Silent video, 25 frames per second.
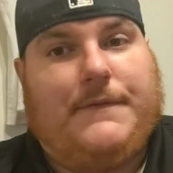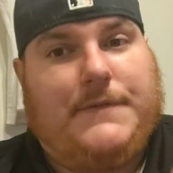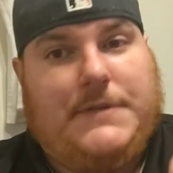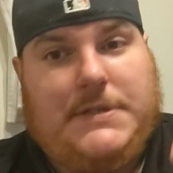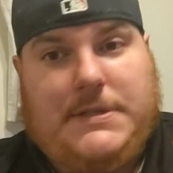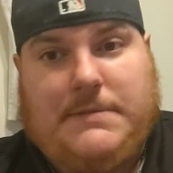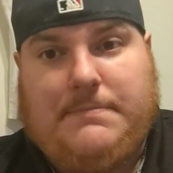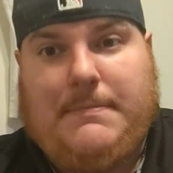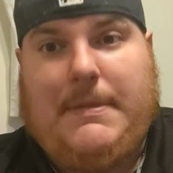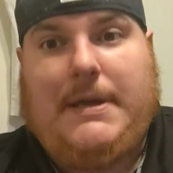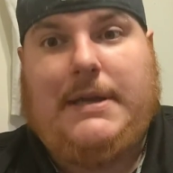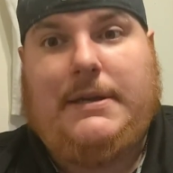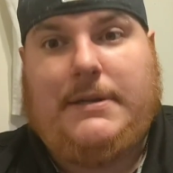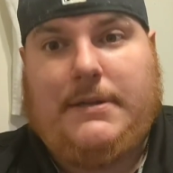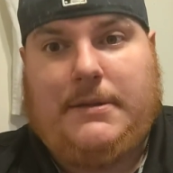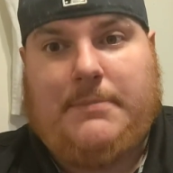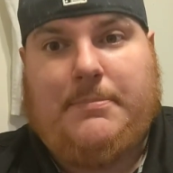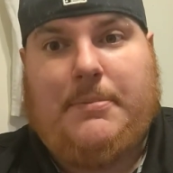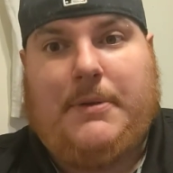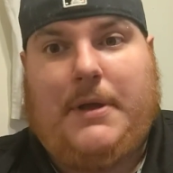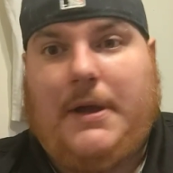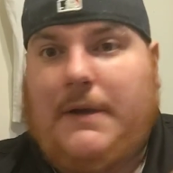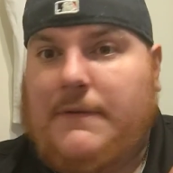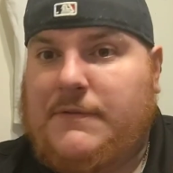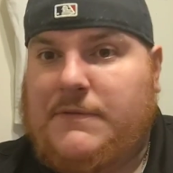He's made it to the
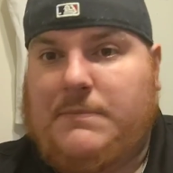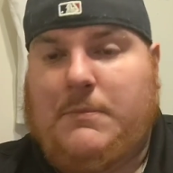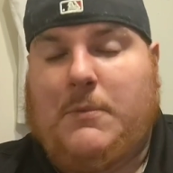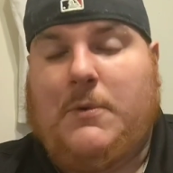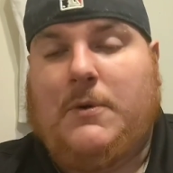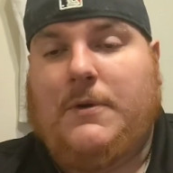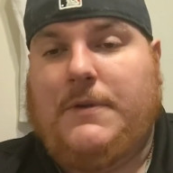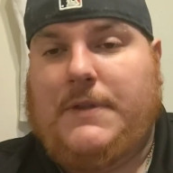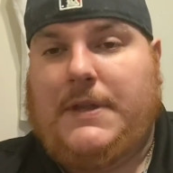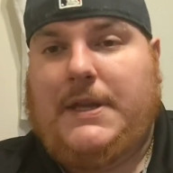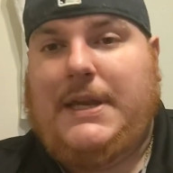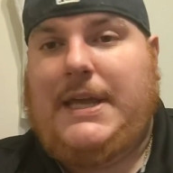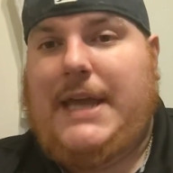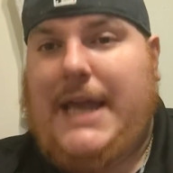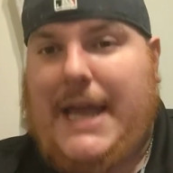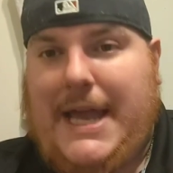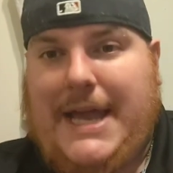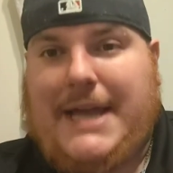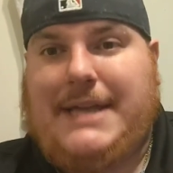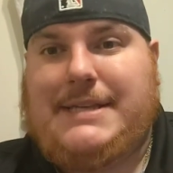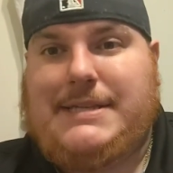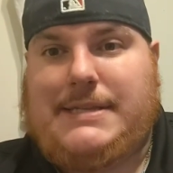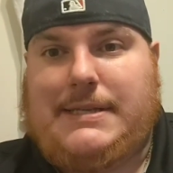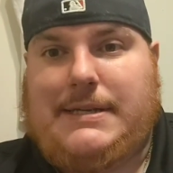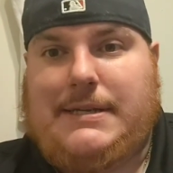playoffs more than he
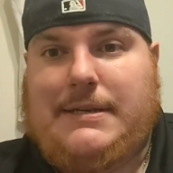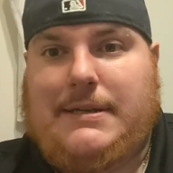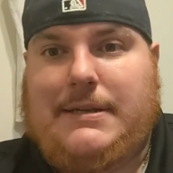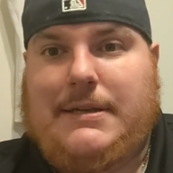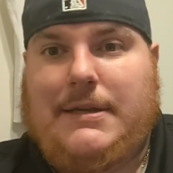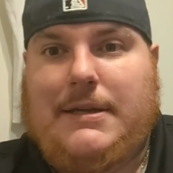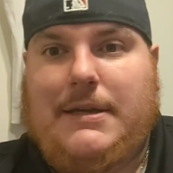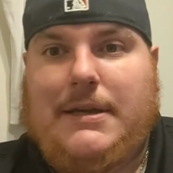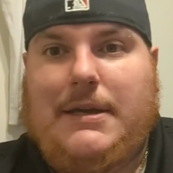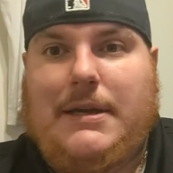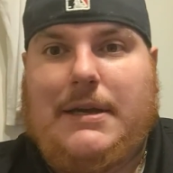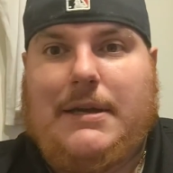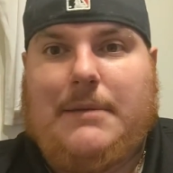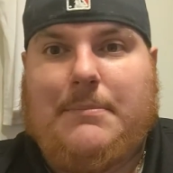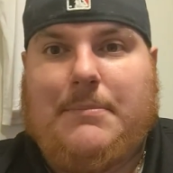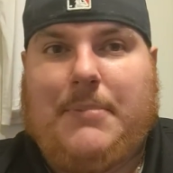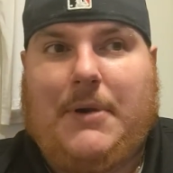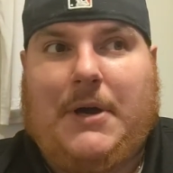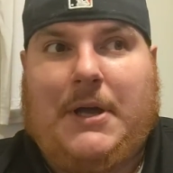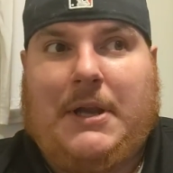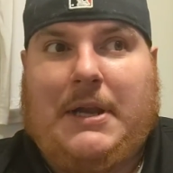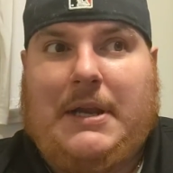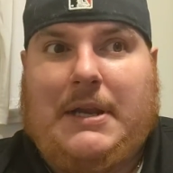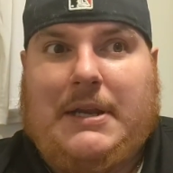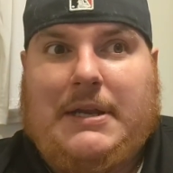hasn't.
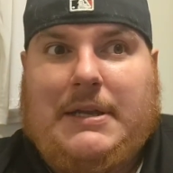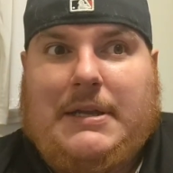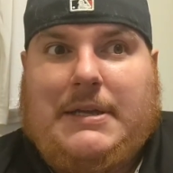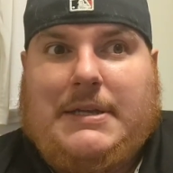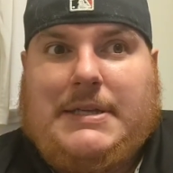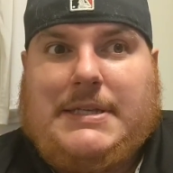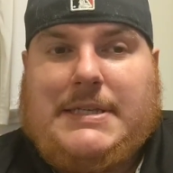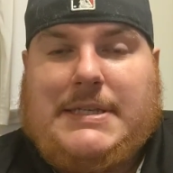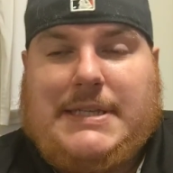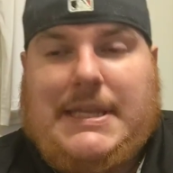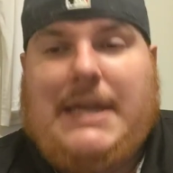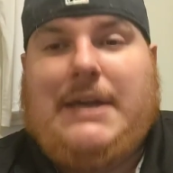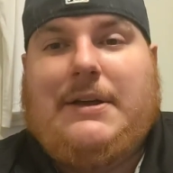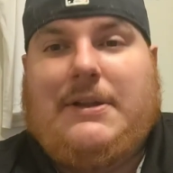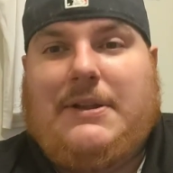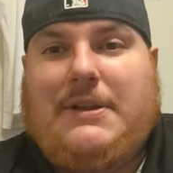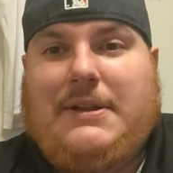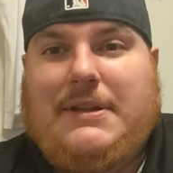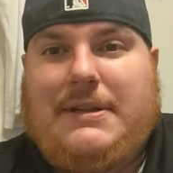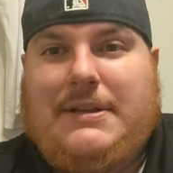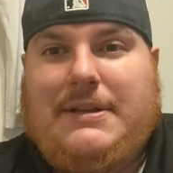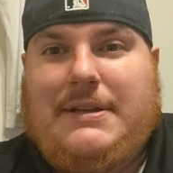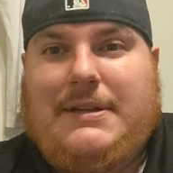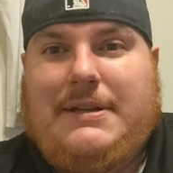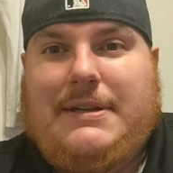But still,
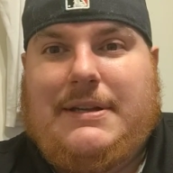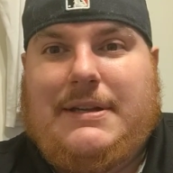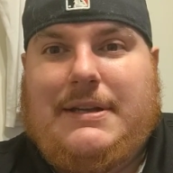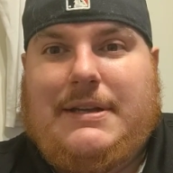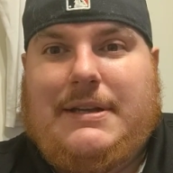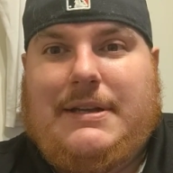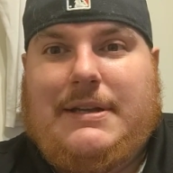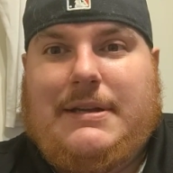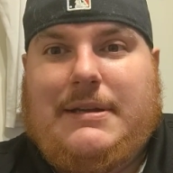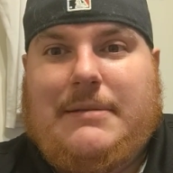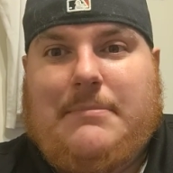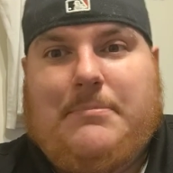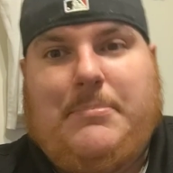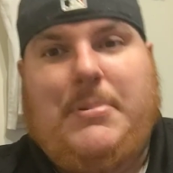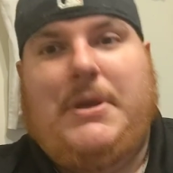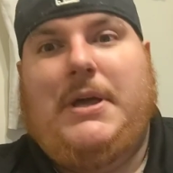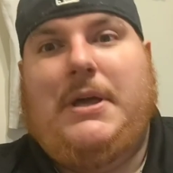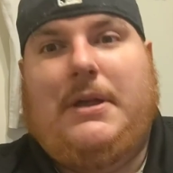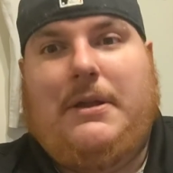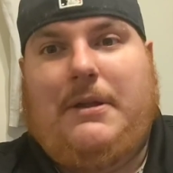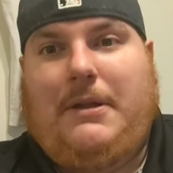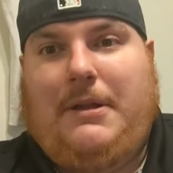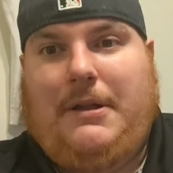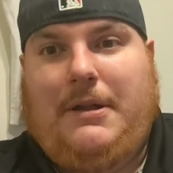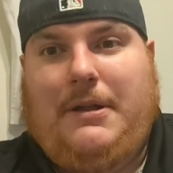
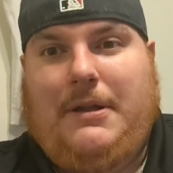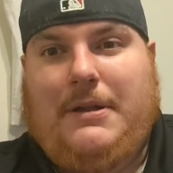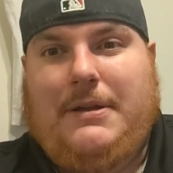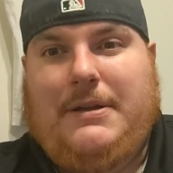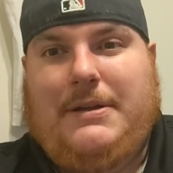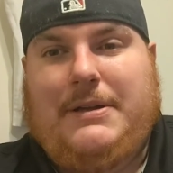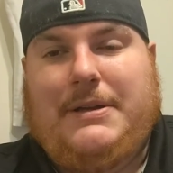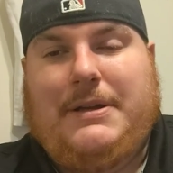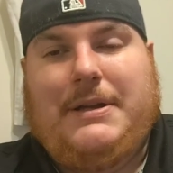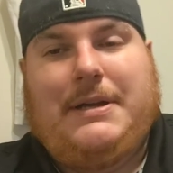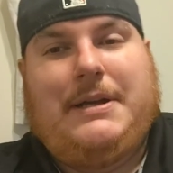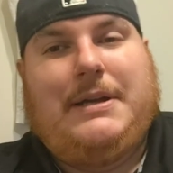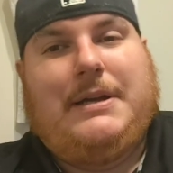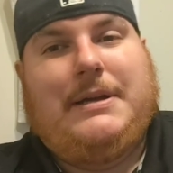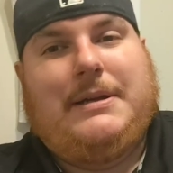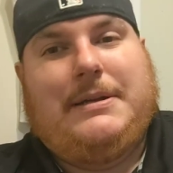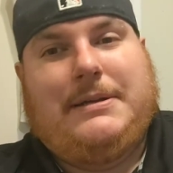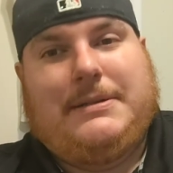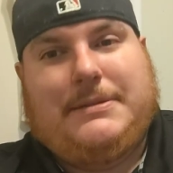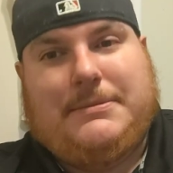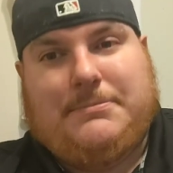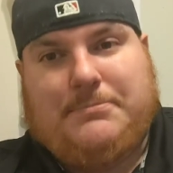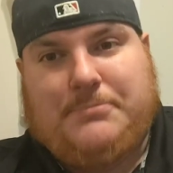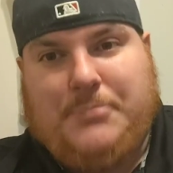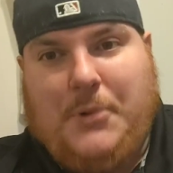Bill,
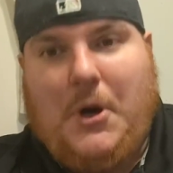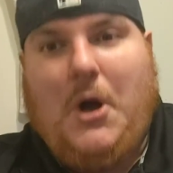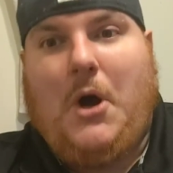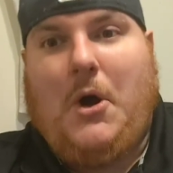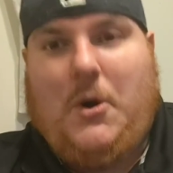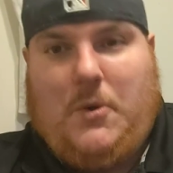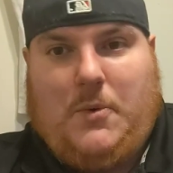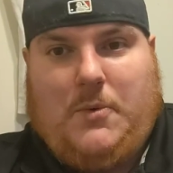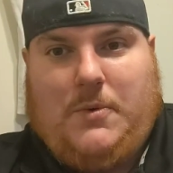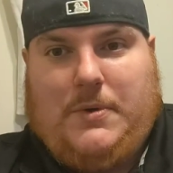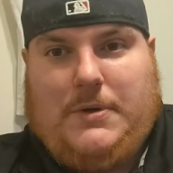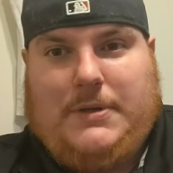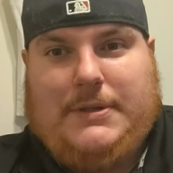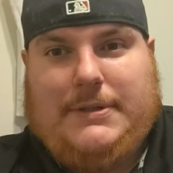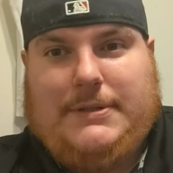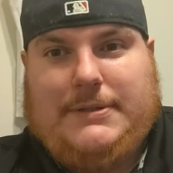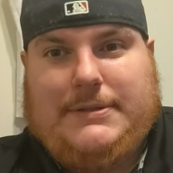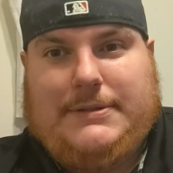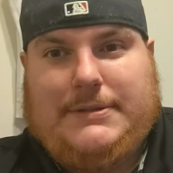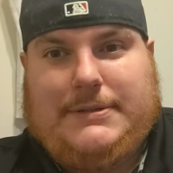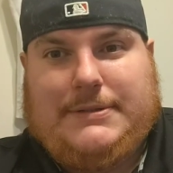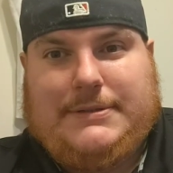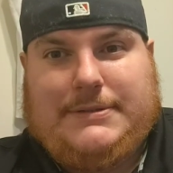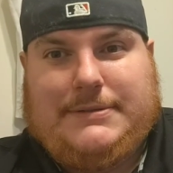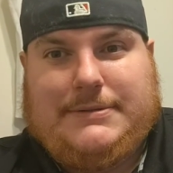bro,
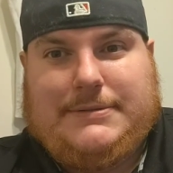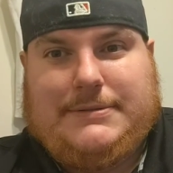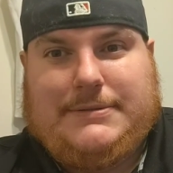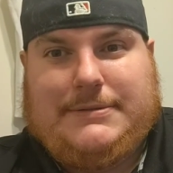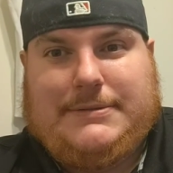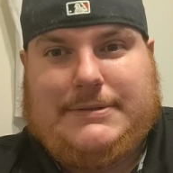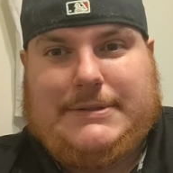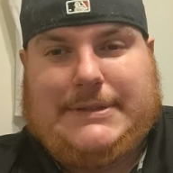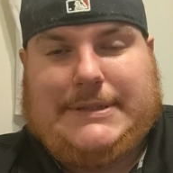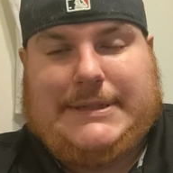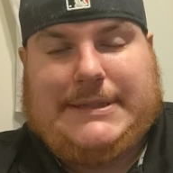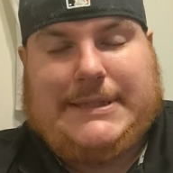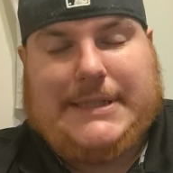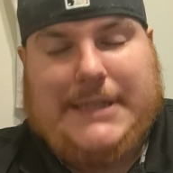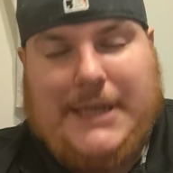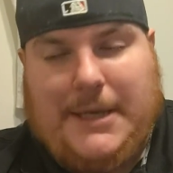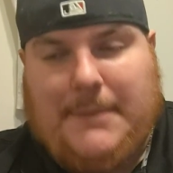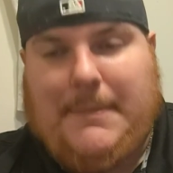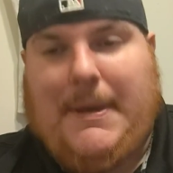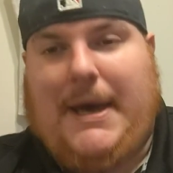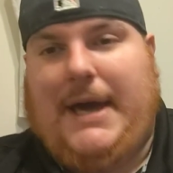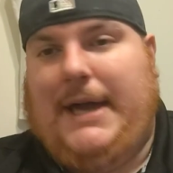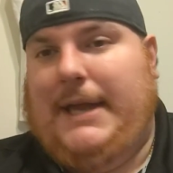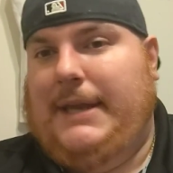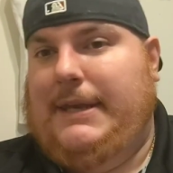come
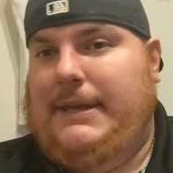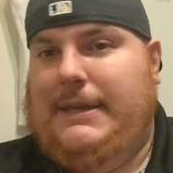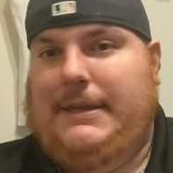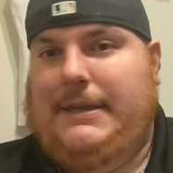on.